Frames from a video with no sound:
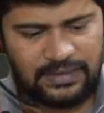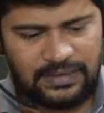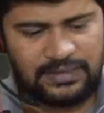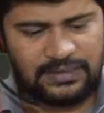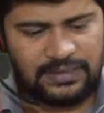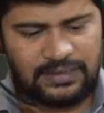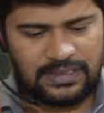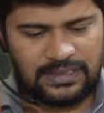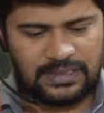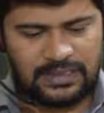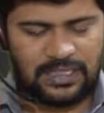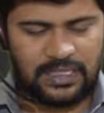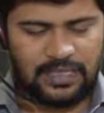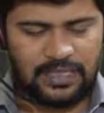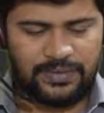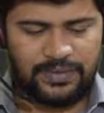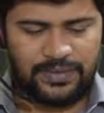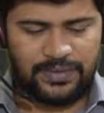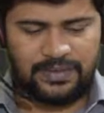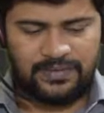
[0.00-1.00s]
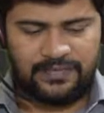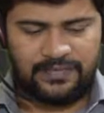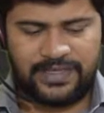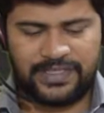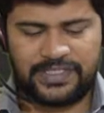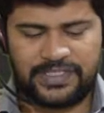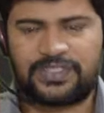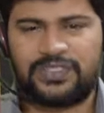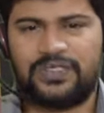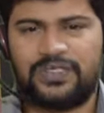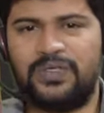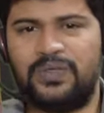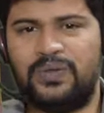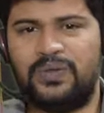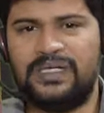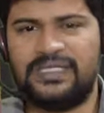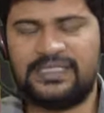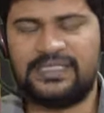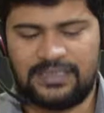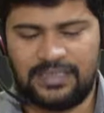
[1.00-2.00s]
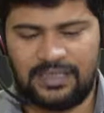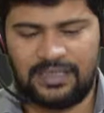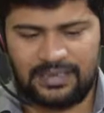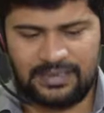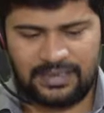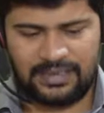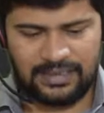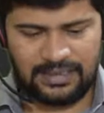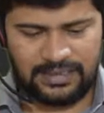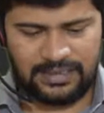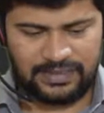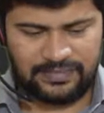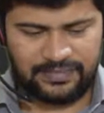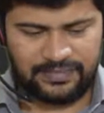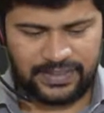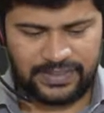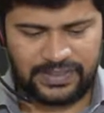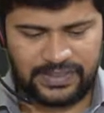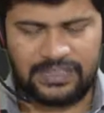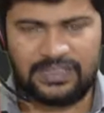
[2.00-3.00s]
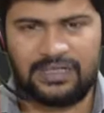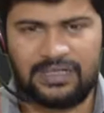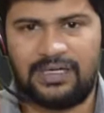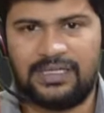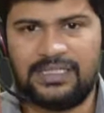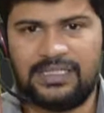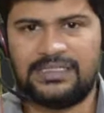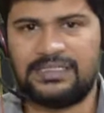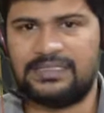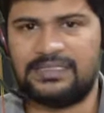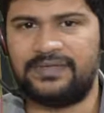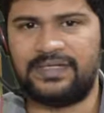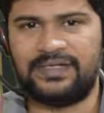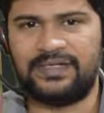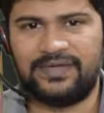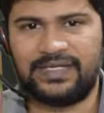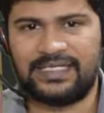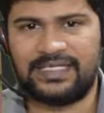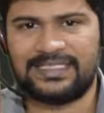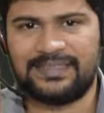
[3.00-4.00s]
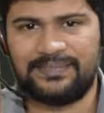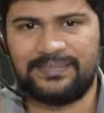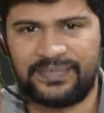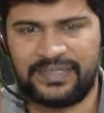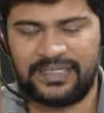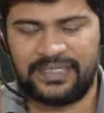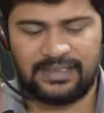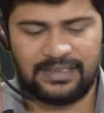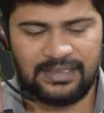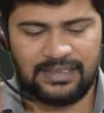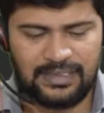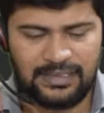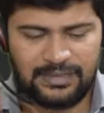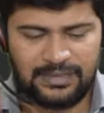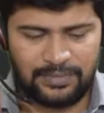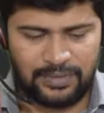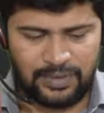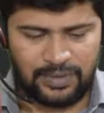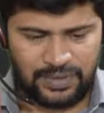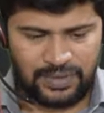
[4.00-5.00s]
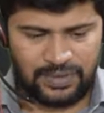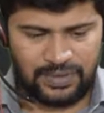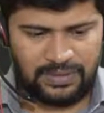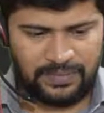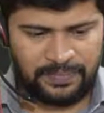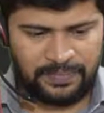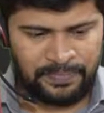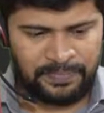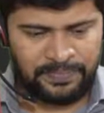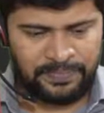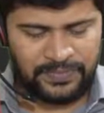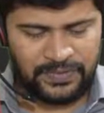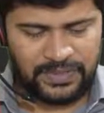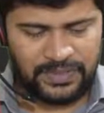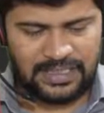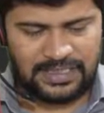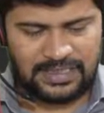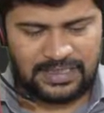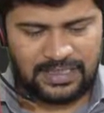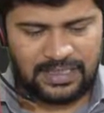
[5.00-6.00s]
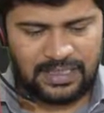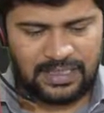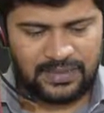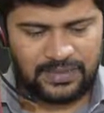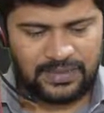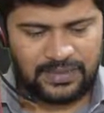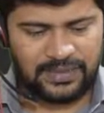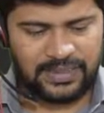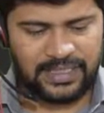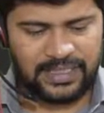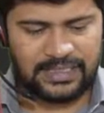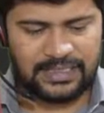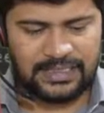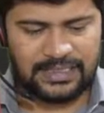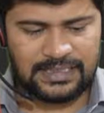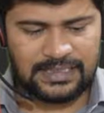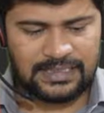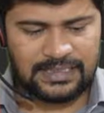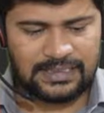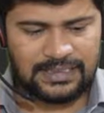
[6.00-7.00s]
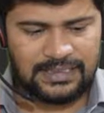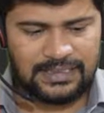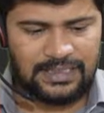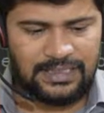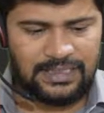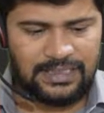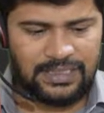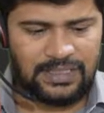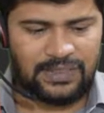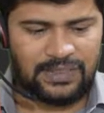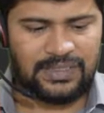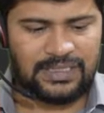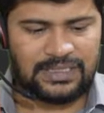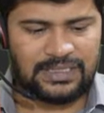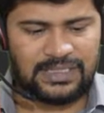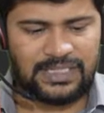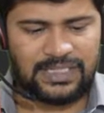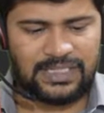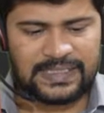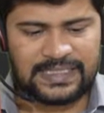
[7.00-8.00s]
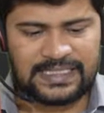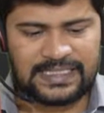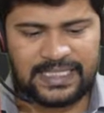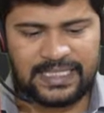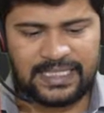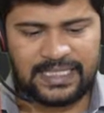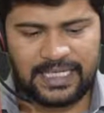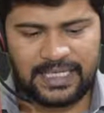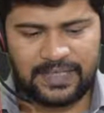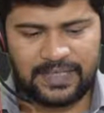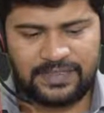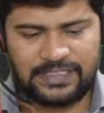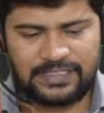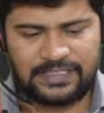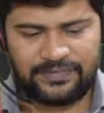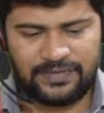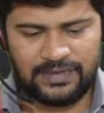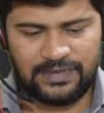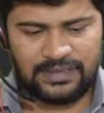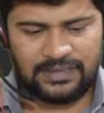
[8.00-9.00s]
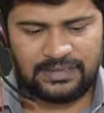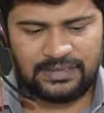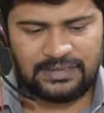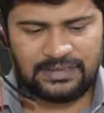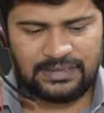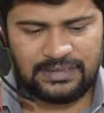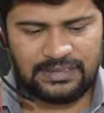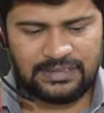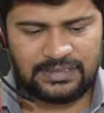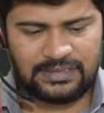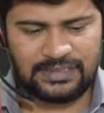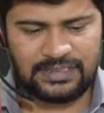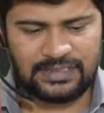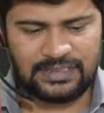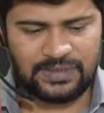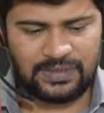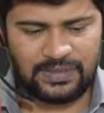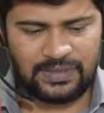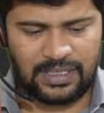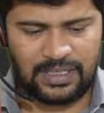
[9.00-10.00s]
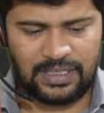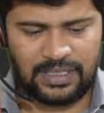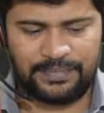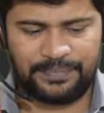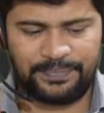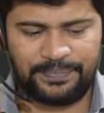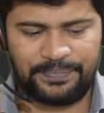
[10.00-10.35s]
So this is how you can fetch OS dot function call. This very very simple module. So let's see how to get this. You just need to send a request for this URL.